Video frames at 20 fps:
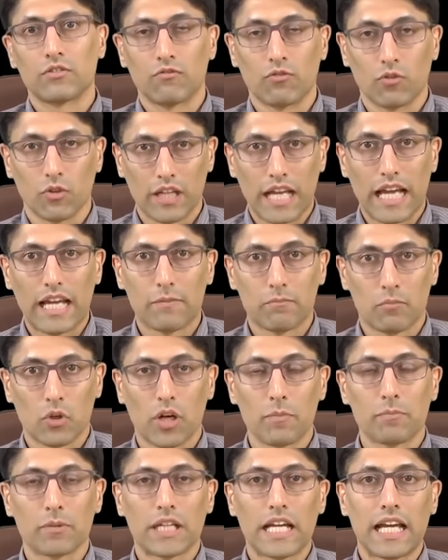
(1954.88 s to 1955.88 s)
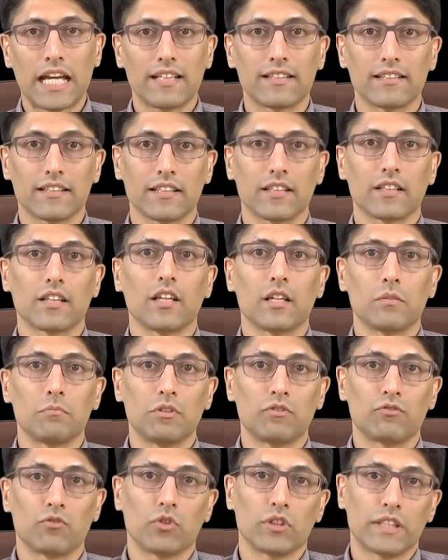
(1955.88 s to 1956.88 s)
for proper exit
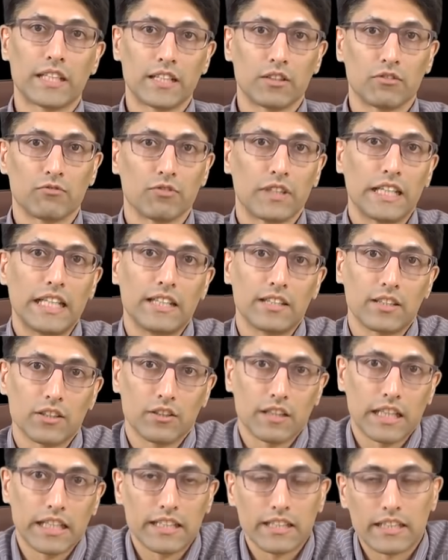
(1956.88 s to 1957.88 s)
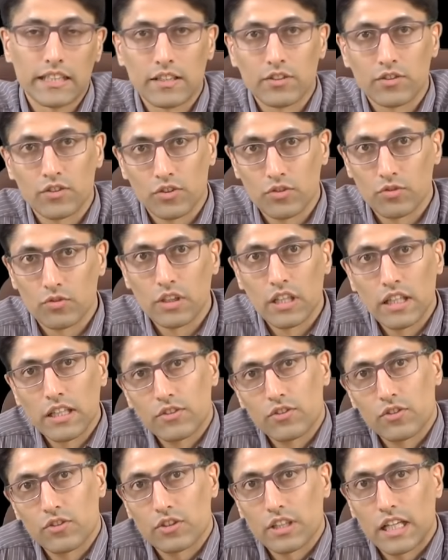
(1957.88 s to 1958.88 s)
before they're reintegrated into
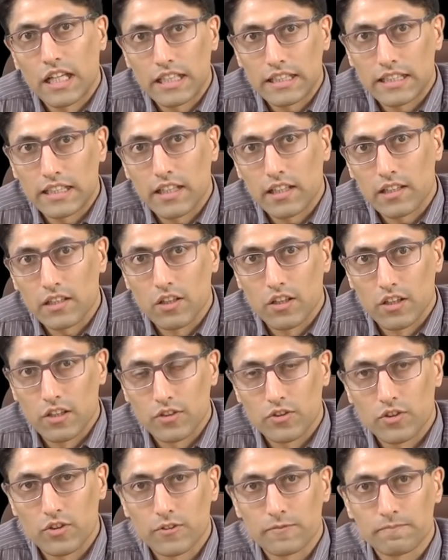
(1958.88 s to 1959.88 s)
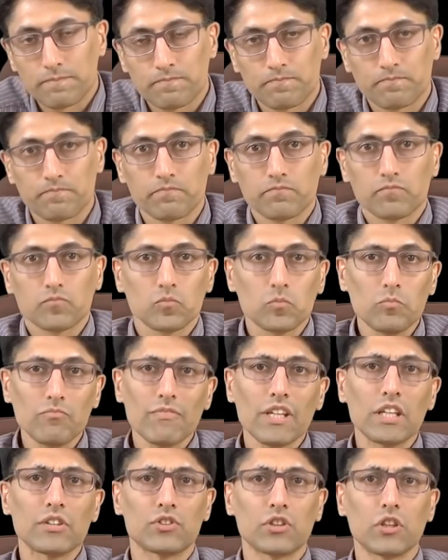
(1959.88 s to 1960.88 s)
society at large.
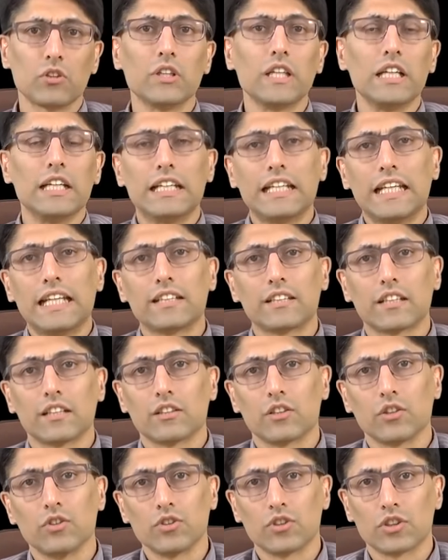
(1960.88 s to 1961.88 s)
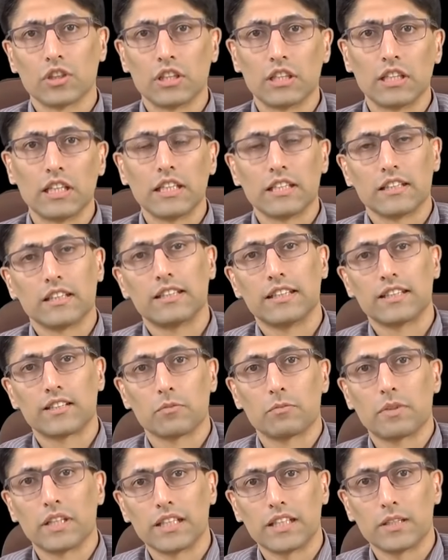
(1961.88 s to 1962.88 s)
So, in conclusion, the
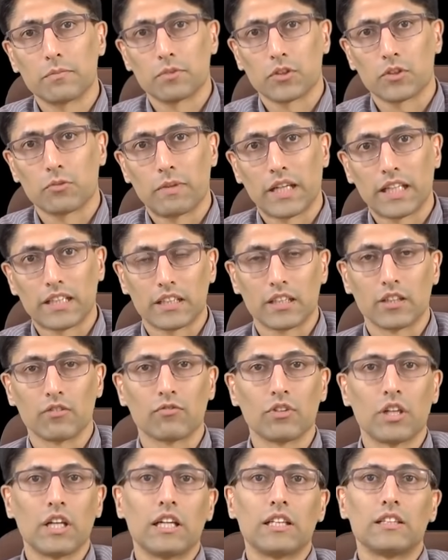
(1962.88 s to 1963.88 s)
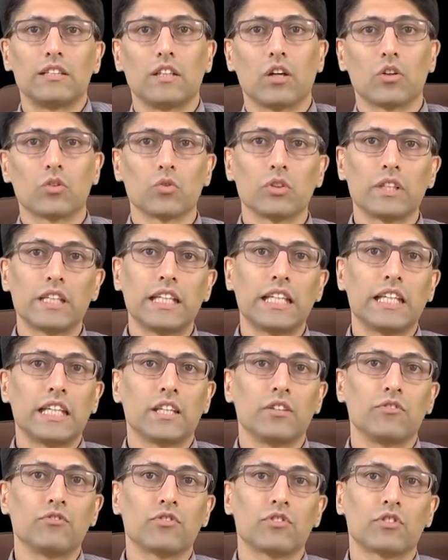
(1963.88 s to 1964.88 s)
disability perspective not only
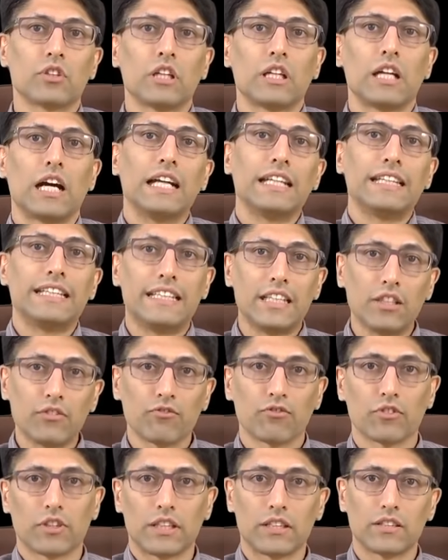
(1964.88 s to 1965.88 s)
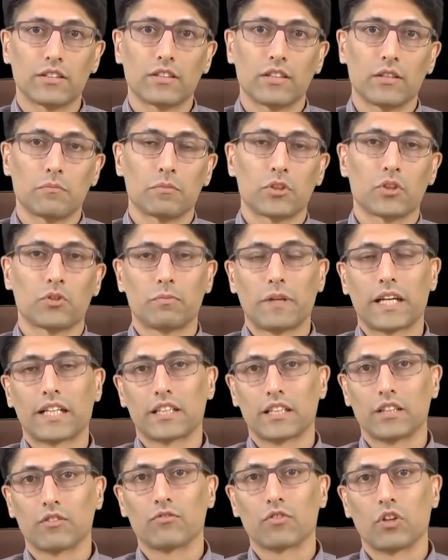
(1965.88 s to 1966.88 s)
gives a different
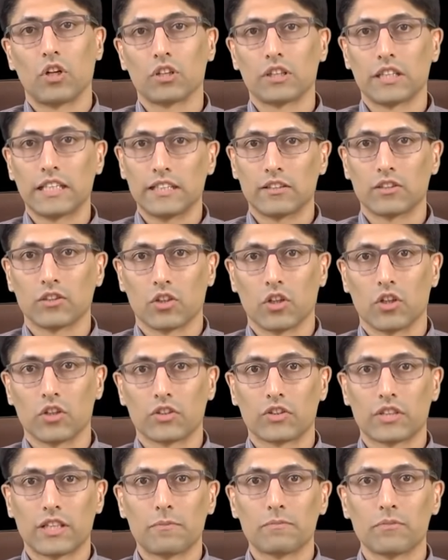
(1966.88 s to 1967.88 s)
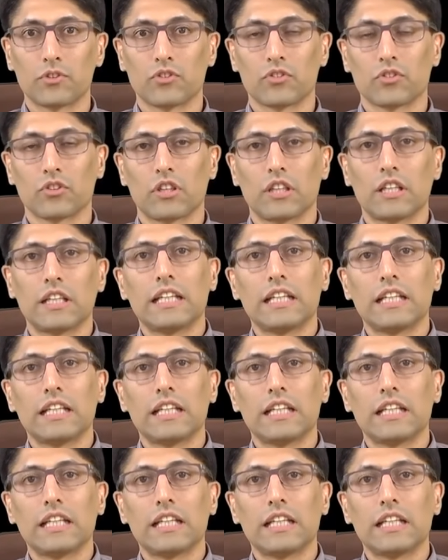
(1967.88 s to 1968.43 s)
perspective on legal concepts,